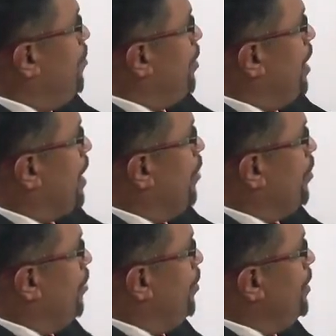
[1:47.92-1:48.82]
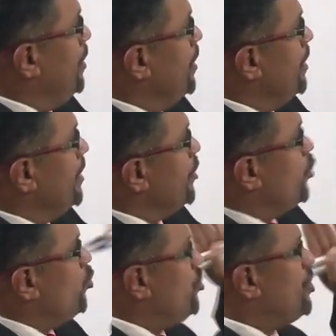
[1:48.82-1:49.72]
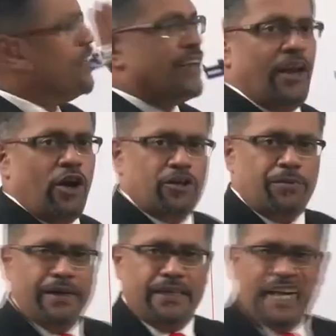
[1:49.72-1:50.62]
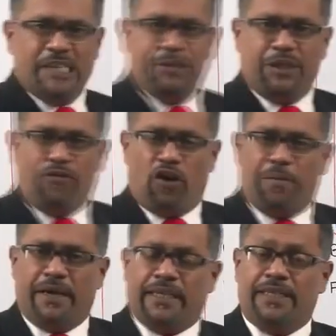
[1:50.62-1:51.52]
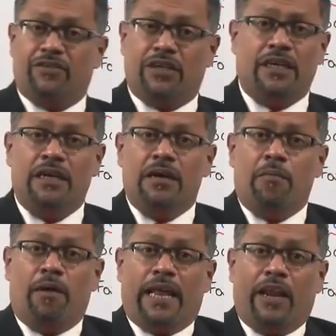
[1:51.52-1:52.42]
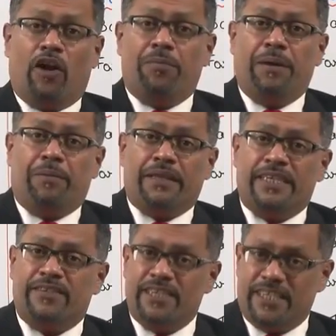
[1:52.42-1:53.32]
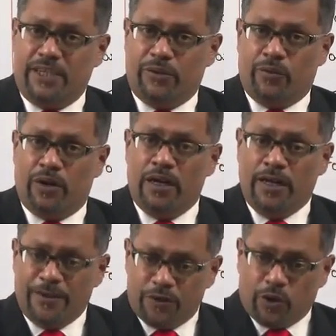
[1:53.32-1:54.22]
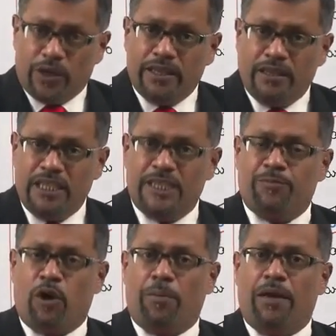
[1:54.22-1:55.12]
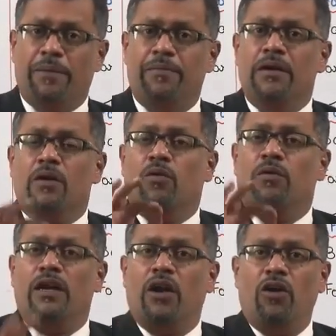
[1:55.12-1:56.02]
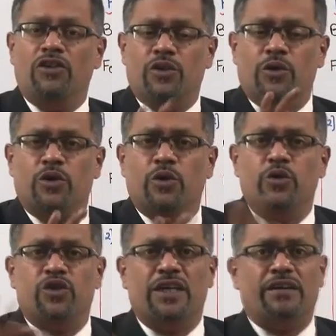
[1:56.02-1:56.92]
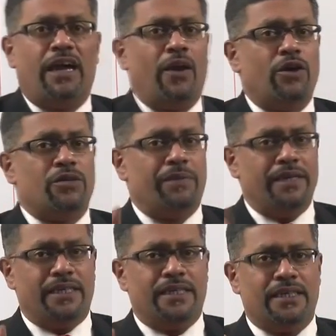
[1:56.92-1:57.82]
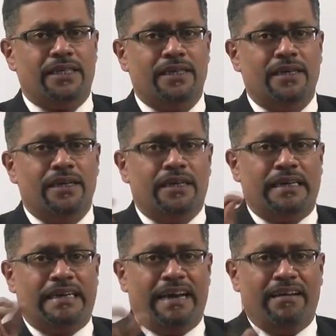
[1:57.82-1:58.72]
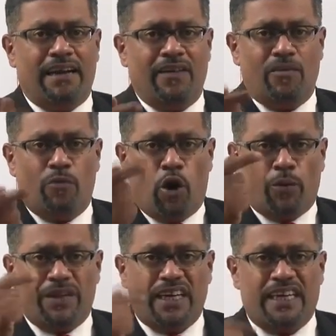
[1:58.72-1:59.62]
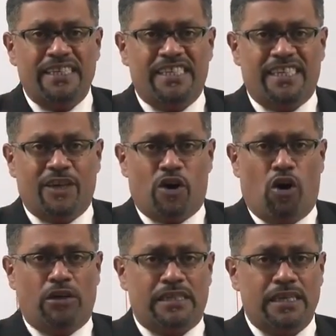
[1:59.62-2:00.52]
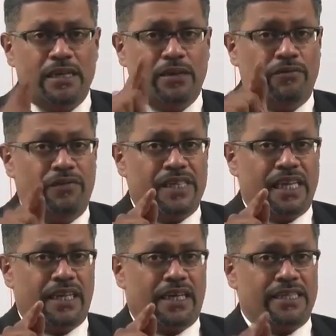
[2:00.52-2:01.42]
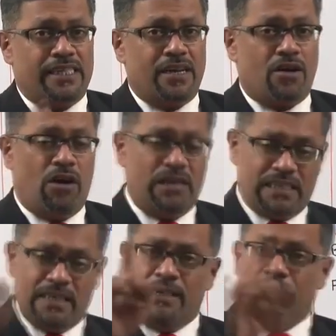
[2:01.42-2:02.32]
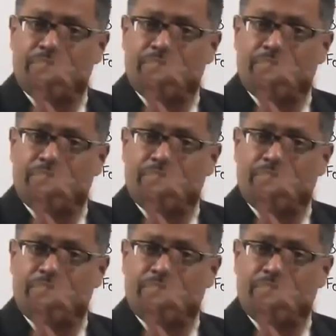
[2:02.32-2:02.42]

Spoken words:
capital account debit to share allotment as per the format entry, but allotment money is received. So, in this problem, will not show to share allotment. Directly we'll move on with the concerned calls. Which are the concerned calls?